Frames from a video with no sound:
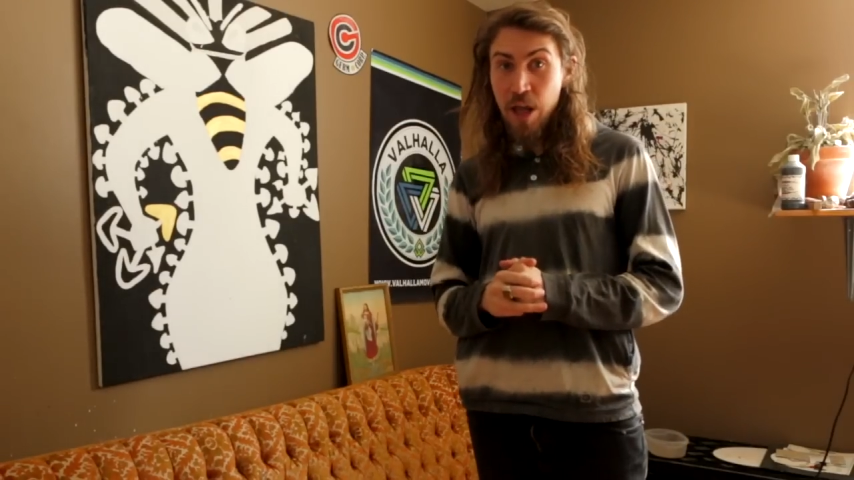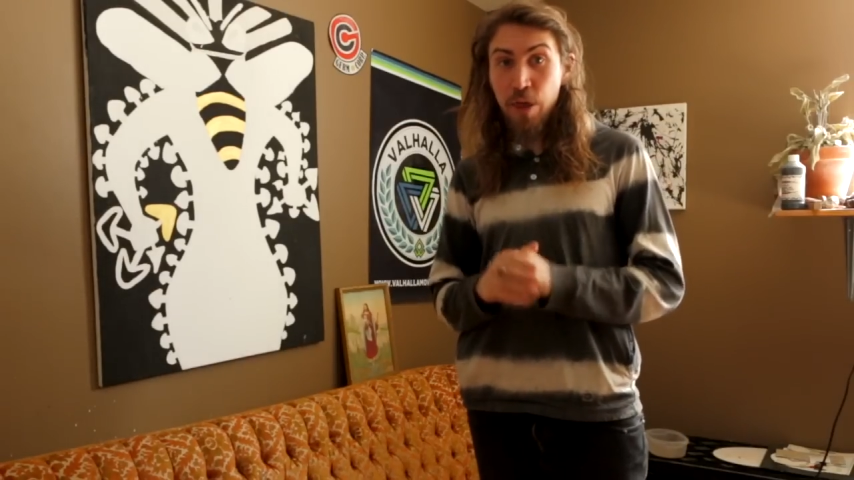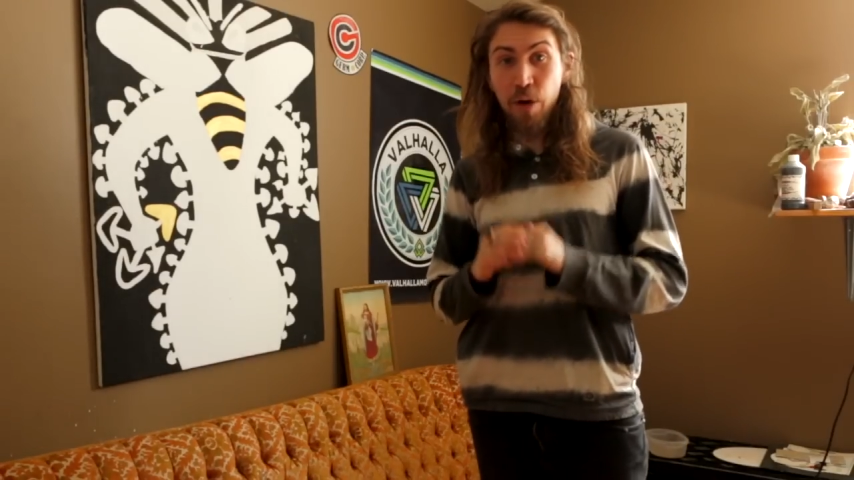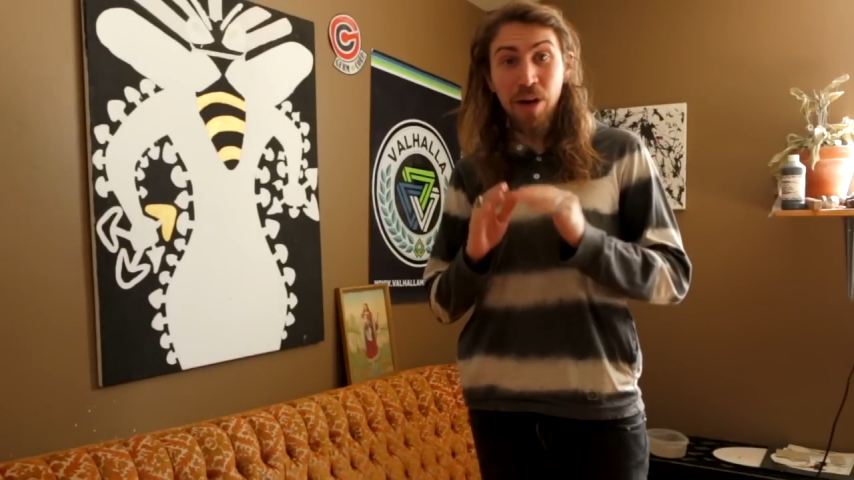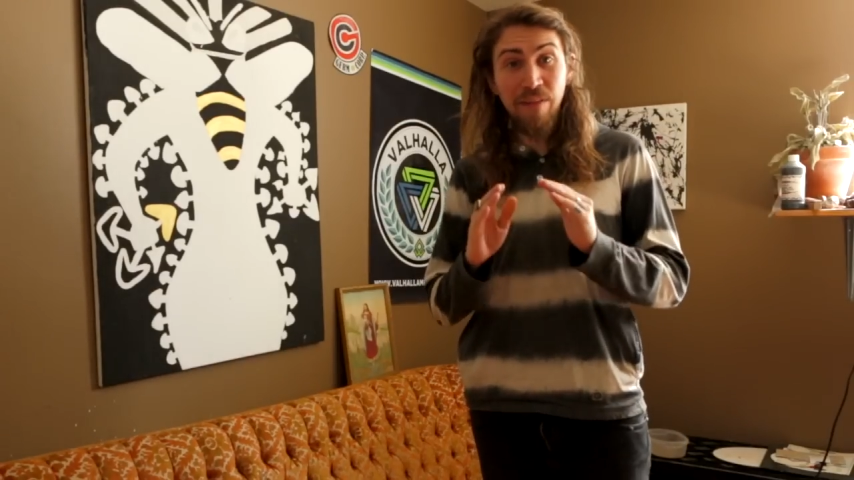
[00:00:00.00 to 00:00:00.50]

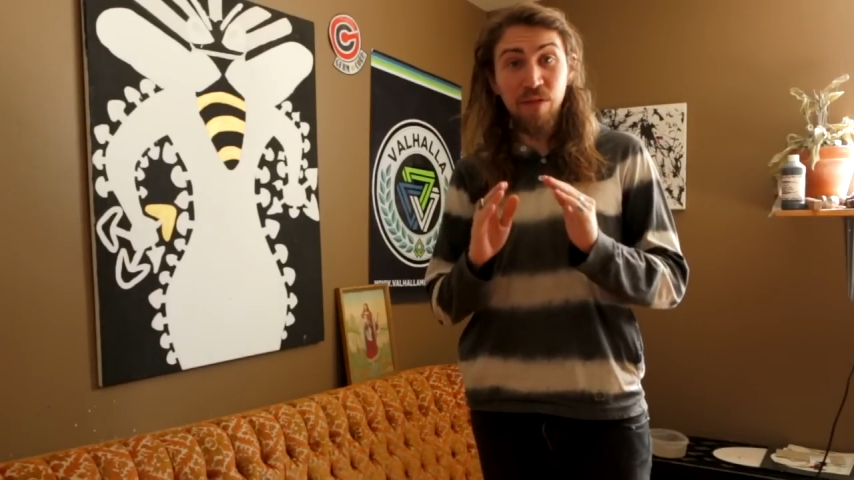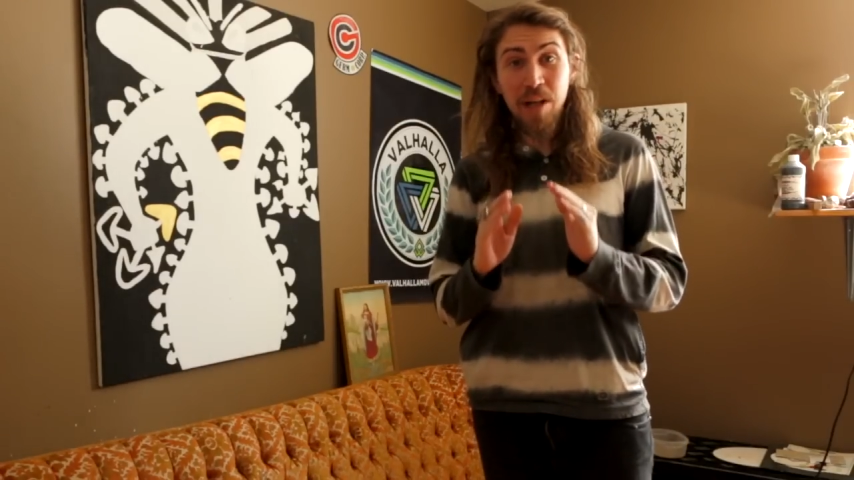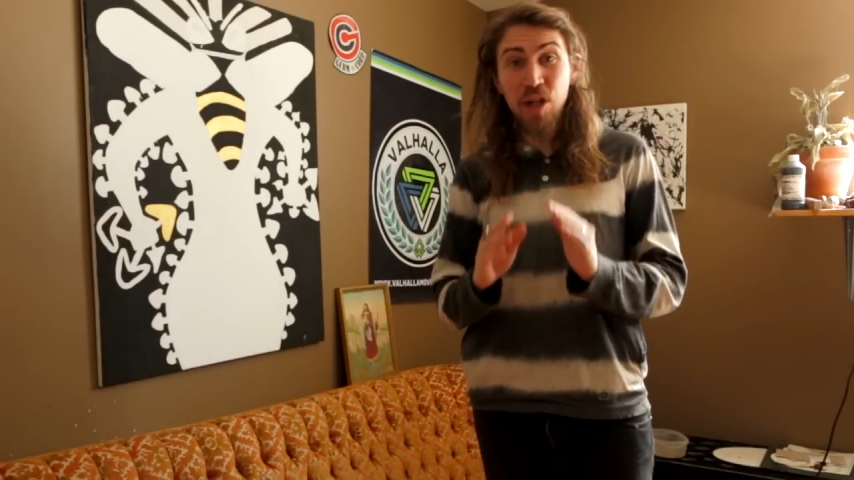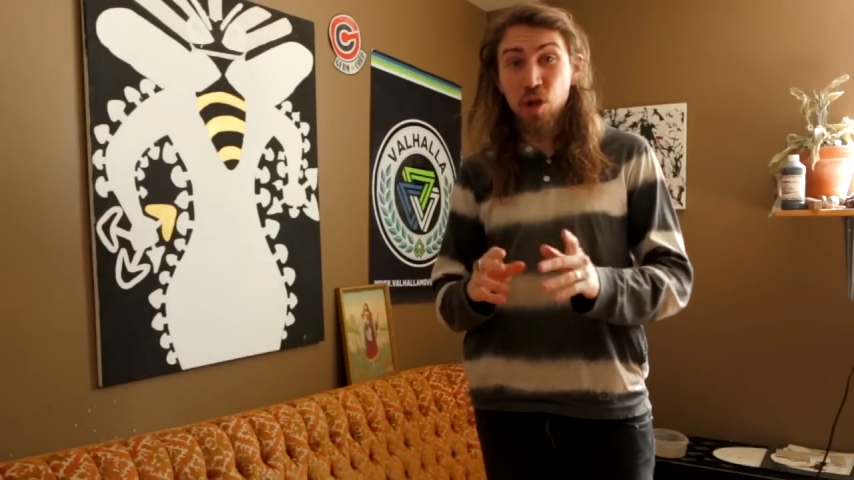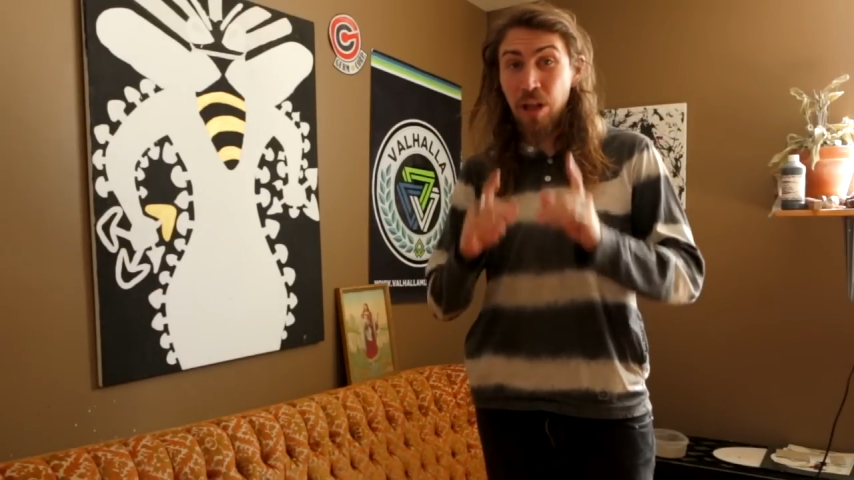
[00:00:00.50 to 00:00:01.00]
they're going to have to
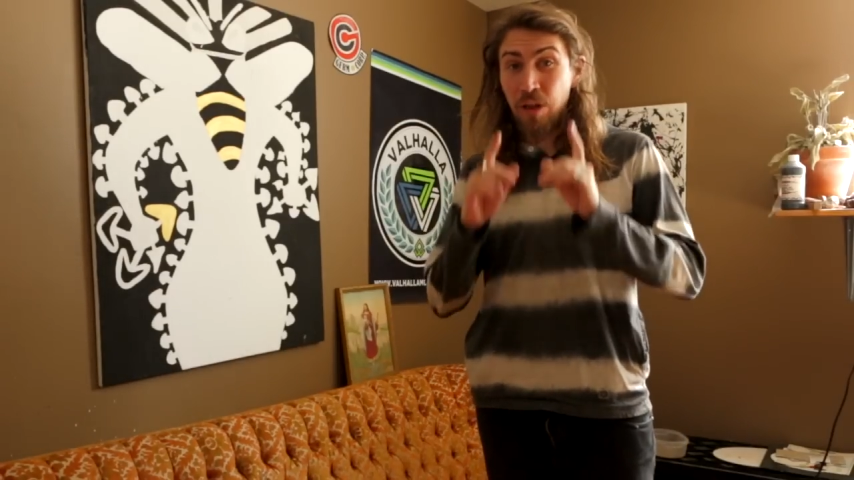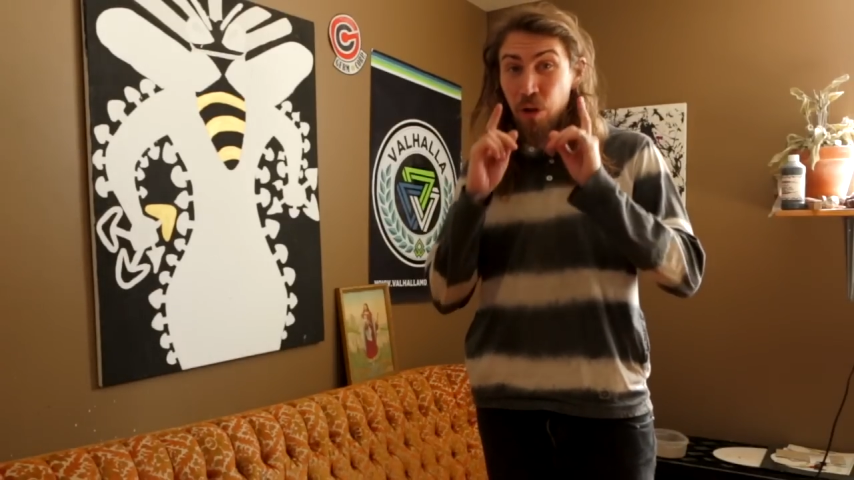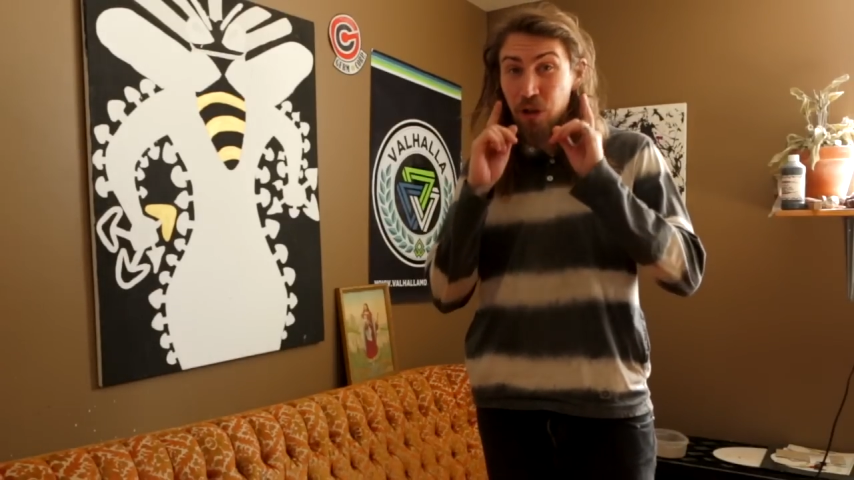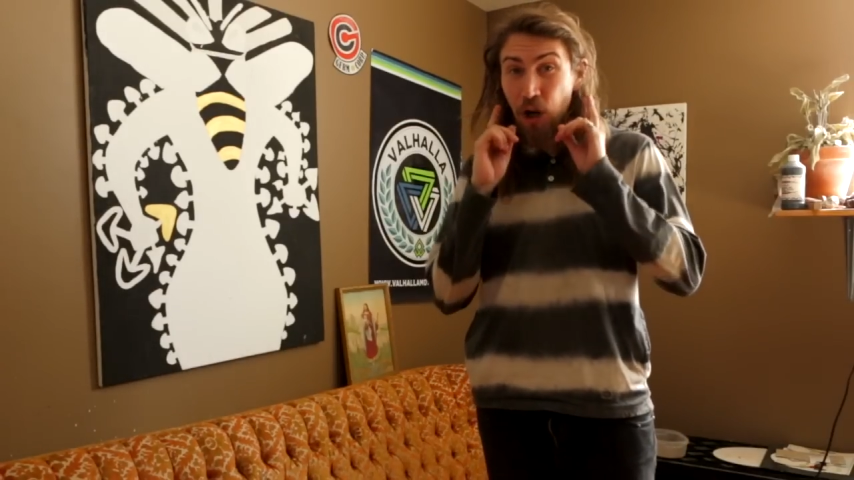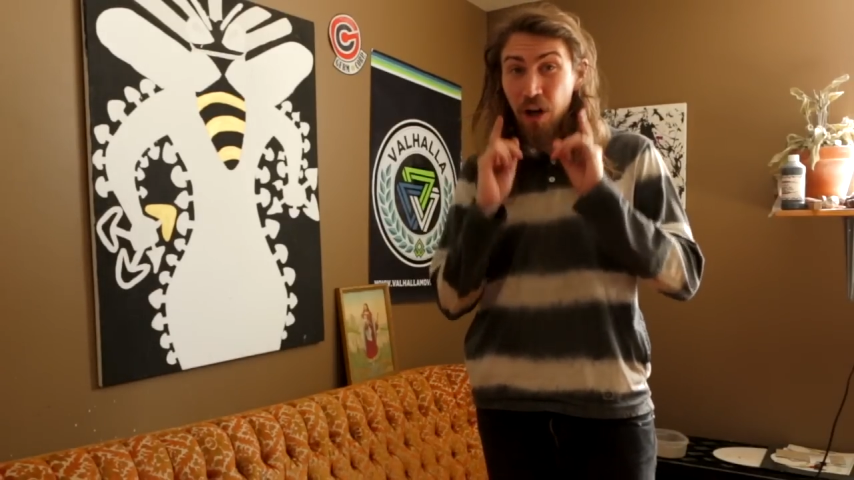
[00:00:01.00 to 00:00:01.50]
make sure that
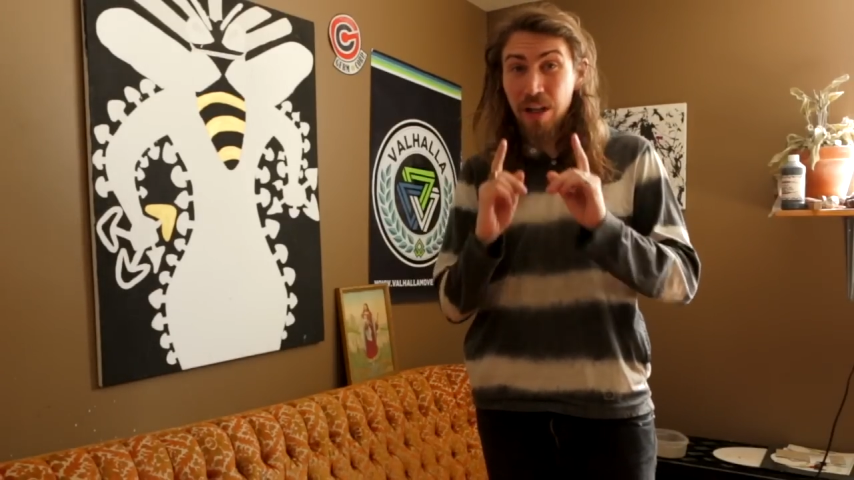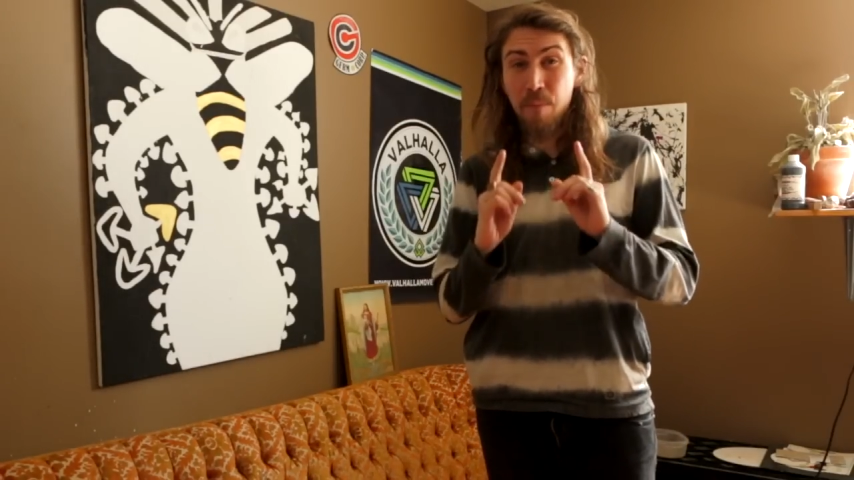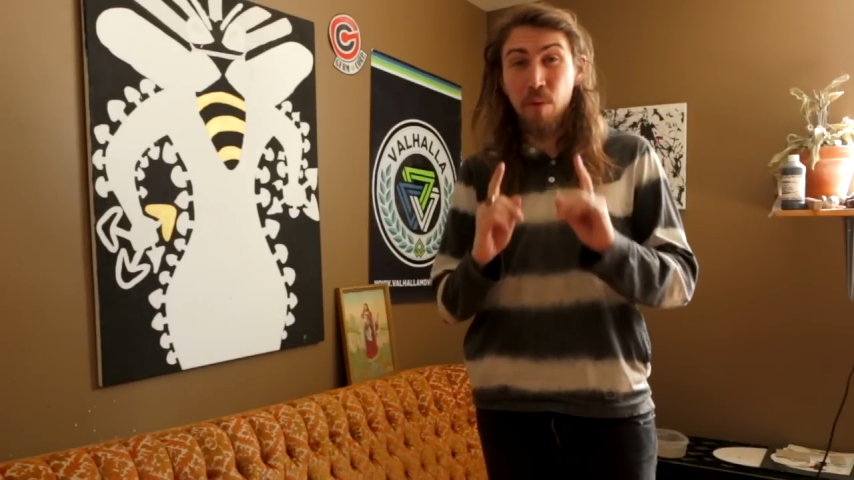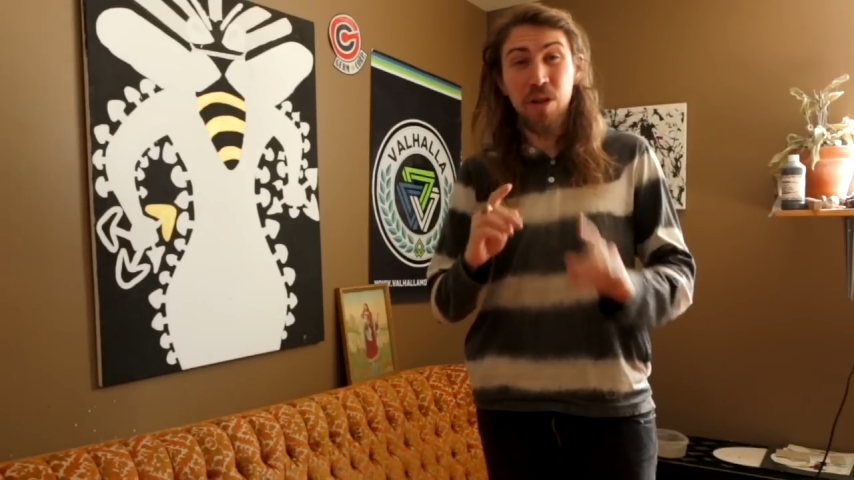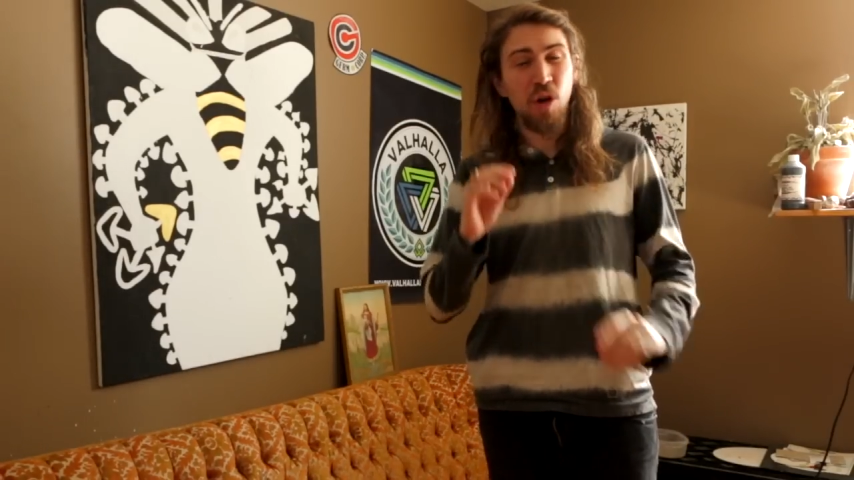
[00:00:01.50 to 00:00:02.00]
their talking
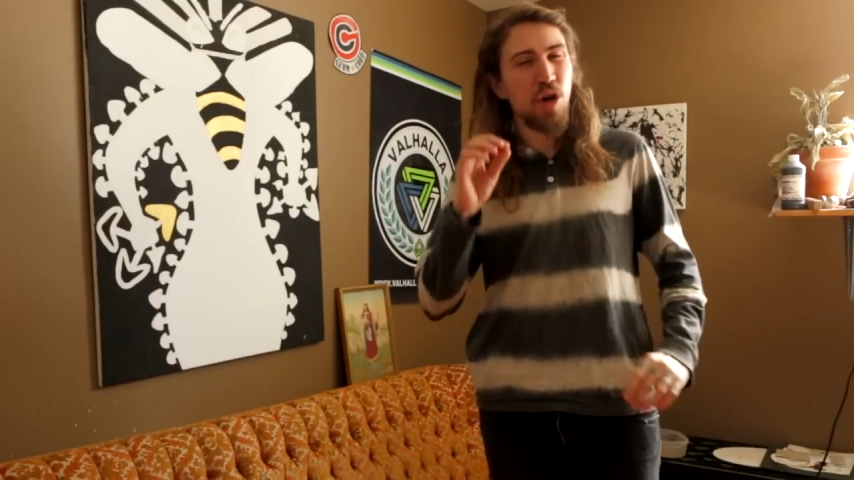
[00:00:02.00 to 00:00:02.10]
points